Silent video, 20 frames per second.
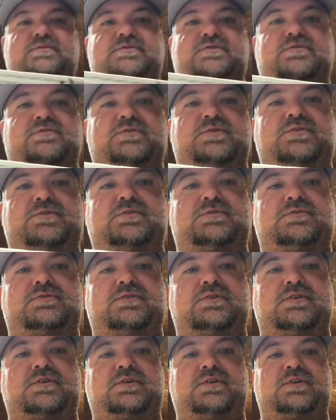screws
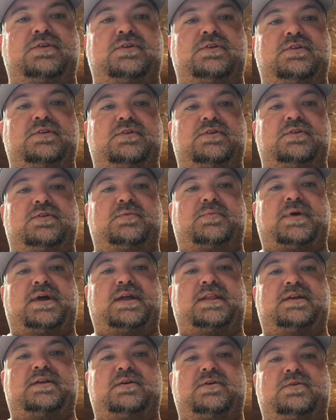through the
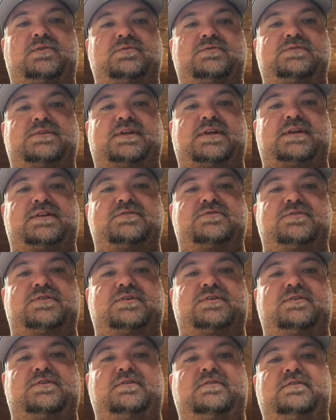pilot holes that I
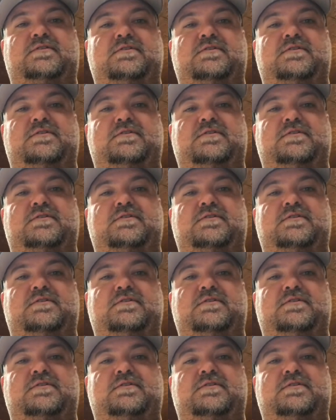drilled